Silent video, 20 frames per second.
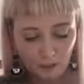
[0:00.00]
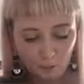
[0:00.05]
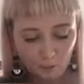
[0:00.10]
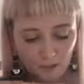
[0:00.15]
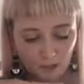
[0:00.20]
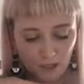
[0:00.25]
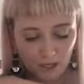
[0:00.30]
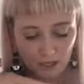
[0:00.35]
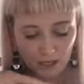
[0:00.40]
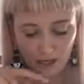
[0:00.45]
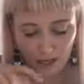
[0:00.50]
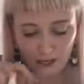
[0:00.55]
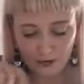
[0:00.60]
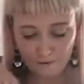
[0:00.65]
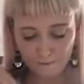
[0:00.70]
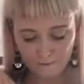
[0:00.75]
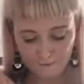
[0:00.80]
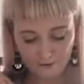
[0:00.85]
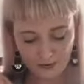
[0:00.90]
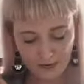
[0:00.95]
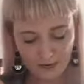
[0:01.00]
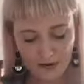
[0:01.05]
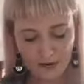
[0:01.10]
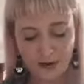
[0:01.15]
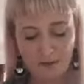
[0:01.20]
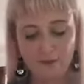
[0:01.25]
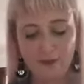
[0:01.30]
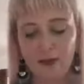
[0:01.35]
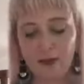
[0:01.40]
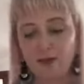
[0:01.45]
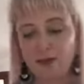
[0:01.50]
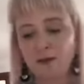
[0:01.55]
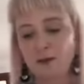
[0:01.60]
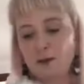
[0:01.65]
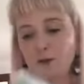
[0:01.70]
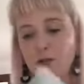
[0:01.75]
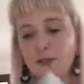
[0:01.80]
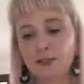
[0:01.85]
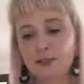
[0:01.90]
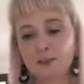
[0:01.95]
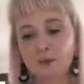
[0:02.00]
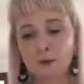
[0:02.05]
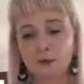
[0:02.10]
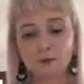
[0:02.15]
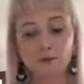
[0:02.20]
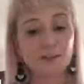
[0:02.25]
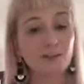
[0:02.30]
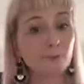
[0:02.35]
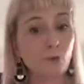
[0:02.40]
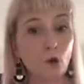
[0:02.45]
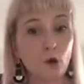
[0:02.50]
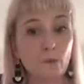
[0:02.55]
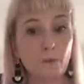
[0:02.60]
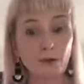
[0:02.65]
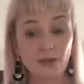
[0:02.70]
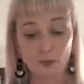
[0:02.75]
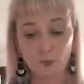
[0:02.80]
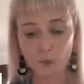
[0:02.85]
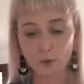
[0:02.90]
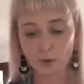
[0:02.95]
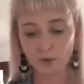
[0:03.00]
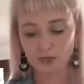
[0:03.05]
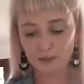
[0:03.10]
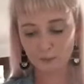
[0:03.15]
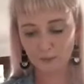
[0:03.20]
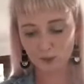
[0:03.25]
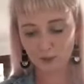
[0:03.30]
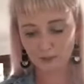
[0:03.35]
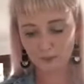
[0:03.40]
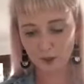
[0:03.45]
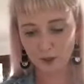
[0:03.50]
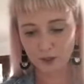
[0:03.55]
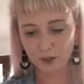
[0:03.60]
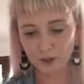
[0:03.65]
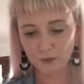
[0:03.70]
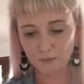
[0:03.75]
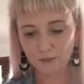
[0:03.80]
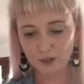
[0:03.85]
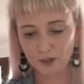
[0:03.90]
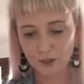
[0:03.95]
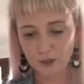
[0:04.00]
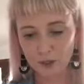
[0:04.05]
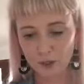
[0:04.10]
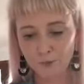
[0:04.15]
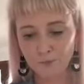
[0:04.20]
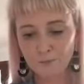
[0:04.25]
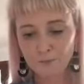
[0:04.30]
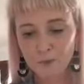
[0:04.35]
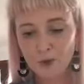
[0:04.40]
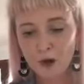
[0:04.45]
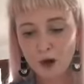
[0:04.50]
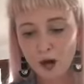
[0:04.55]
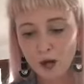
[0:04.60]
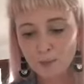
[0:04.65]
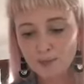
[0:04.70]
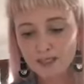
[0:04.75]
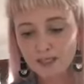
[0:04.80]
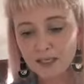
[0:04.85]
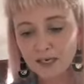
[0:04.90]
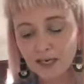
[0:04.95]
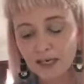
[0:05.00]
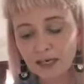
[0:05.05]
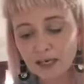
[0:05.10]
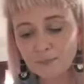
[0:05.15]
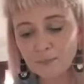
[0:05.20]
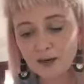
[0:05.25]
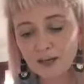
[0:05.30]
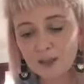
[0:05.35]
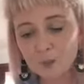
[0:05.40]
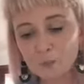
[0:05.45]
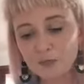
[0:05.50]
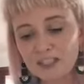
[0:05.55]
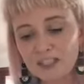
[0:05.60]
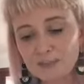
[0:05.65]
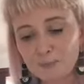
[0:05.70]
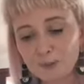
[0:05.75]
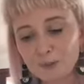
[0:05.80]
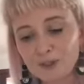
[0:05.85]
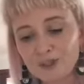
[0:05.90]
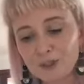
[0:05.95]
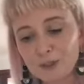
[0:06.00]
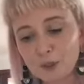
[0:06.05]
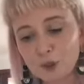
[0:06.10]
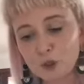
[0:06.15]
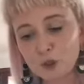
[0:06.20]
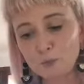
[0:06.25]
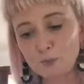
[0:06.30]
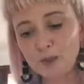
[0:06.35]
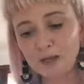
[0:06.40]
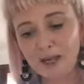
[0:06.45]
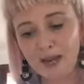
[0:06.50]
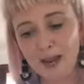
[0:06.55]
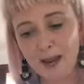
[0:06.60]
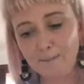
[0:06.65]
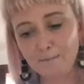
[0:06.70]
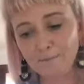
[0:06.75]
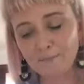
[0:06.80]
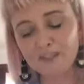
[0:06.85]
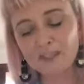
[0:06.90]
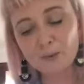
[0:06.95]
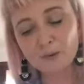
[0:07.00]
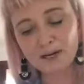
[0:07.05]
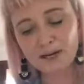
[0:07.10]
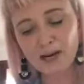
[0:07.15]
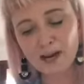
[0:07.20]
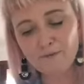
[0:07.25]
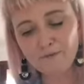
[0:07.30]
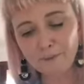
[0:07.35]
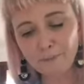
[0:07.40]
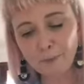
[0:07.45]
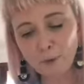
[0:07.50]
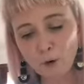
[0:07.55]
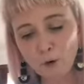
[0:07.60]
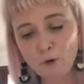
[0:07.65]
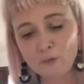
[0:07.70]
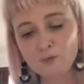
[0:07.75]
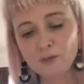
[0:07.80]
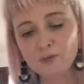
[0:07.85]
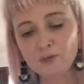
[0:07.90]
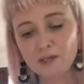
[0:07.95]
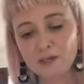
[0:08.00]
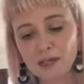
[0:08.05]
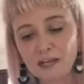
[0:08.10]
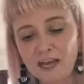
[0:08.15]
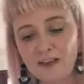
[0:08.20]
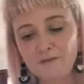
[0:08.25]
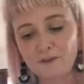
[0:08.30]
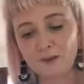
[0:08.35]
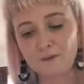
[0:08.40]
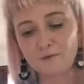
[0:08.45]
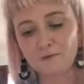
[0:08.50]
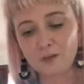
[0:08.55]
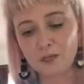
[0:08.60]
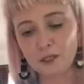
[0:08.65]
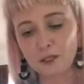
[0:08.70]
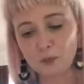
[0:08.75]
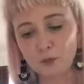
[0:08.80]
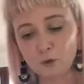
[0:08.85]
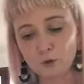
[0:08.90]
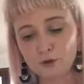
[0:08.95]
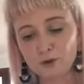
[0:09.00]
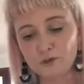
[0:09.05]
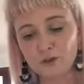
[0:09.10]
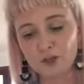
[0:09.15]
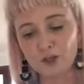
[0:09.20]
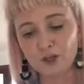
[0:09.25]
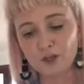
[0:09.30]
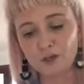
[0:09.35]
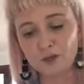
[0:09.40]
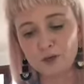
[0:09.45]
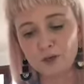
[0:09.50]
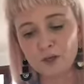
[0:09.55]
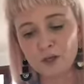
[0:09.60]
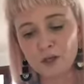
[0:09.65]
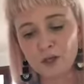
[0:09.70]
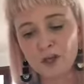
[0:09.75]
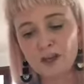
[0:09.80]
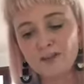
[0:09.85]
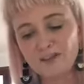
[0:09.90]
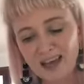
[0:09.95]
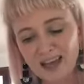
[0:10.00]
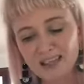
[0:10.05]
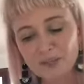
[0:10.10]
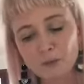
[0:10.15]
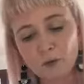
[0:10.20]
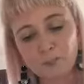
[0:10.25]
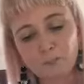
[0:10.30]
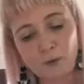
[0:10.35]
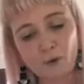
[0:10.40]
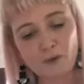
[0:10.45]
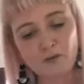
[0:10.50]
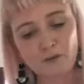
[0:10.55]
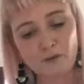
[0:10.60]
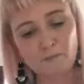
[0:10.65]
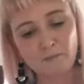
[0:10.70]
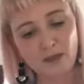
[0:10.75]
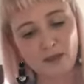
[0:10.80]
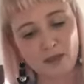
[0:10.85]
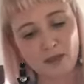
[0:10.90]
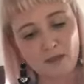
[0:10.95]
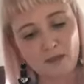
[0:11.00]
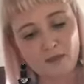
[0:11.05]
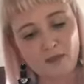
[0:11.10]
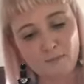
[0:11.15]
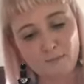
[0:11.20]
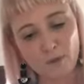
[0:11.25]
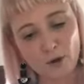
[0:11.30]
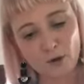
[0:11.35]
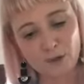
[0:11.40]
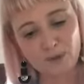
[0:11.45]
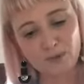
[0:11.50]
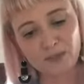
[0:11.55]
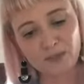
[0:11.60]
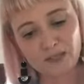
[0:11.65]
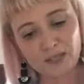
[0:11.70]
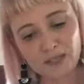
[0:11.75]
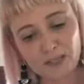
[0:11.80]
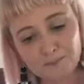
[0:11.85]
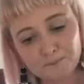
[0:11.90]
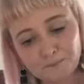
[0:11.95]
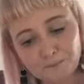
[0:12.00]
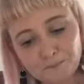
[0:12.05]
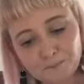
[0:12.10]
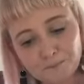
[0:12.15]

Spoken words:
which I love. And then it's got some opening words, which I'm going to read to you. I was taken by the whisperers at 2 p.m., so I never pulled the lever for the laundry chute. That's what bothered me the most.